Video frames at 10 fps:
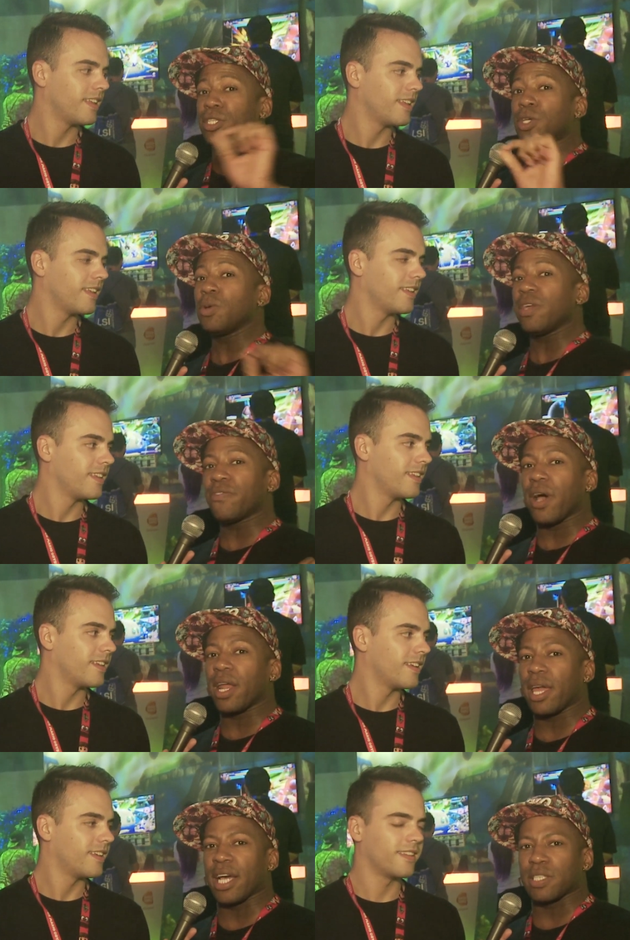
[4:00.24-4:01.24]
Speaker 1: the 2D
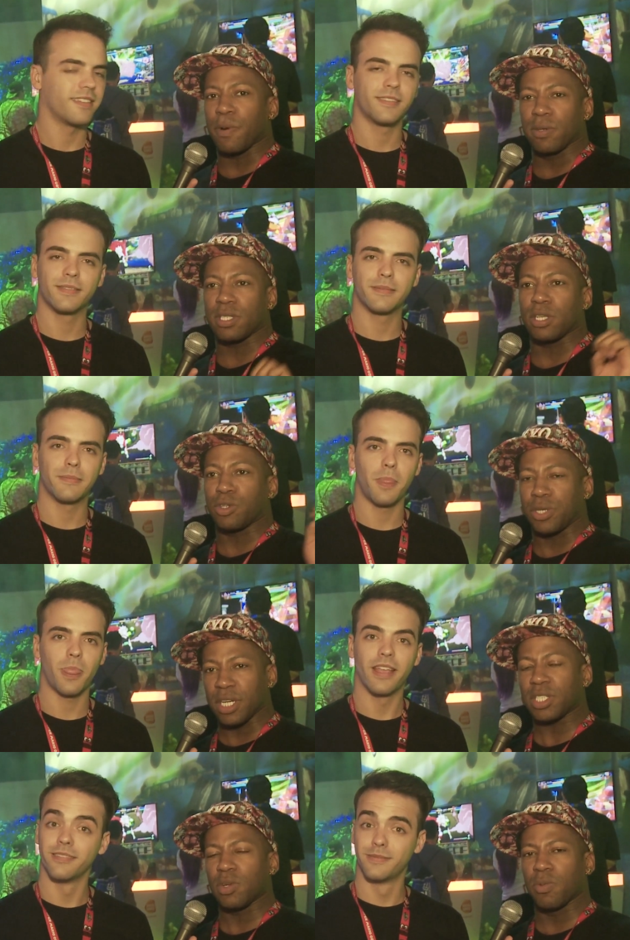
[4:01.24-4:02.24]
fighting as opposed to the
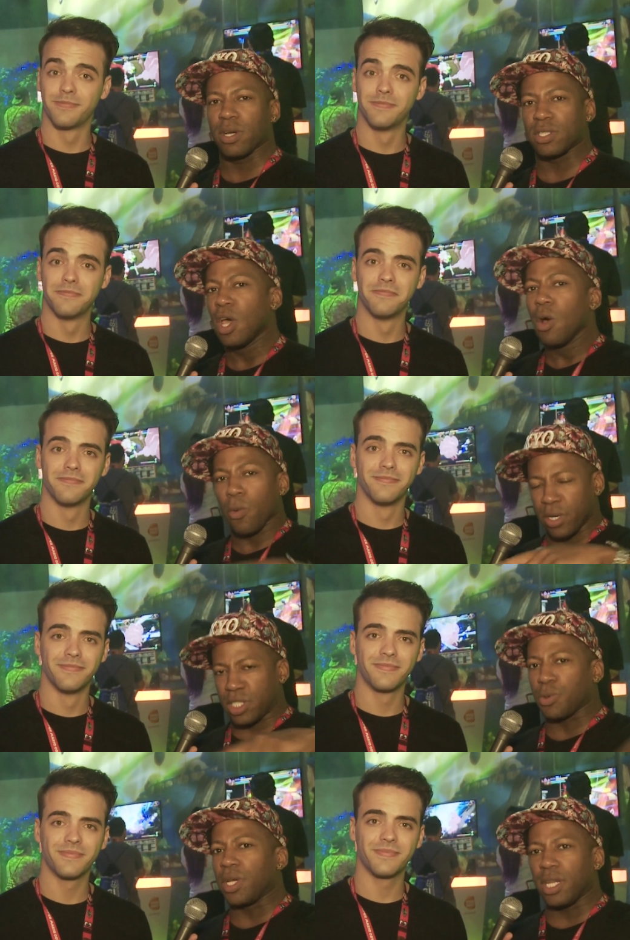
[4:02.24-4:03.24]
traditional ones where
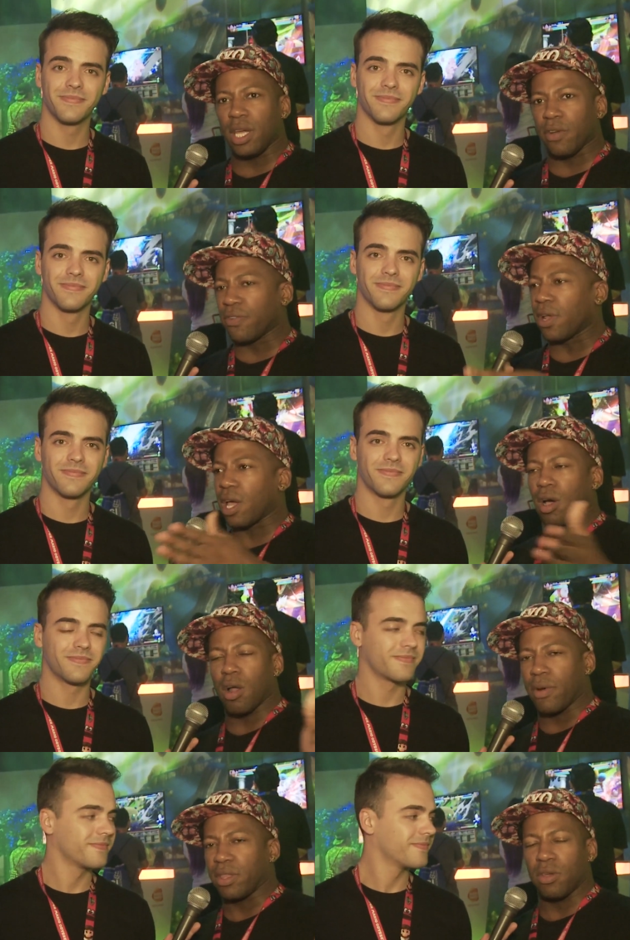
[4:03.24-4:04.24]
it's 3D and you're flying
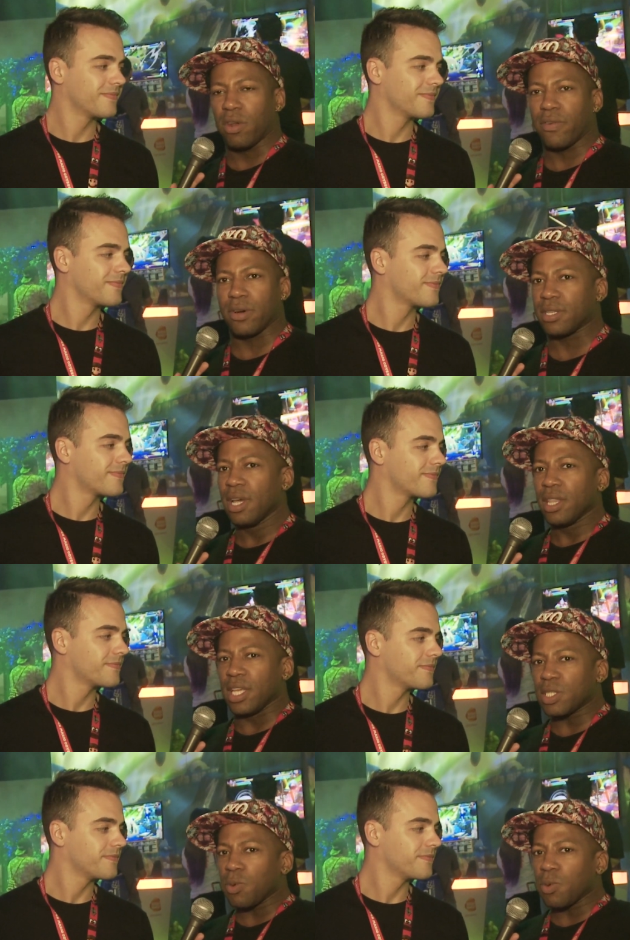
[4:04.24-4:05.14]
all around the universe. This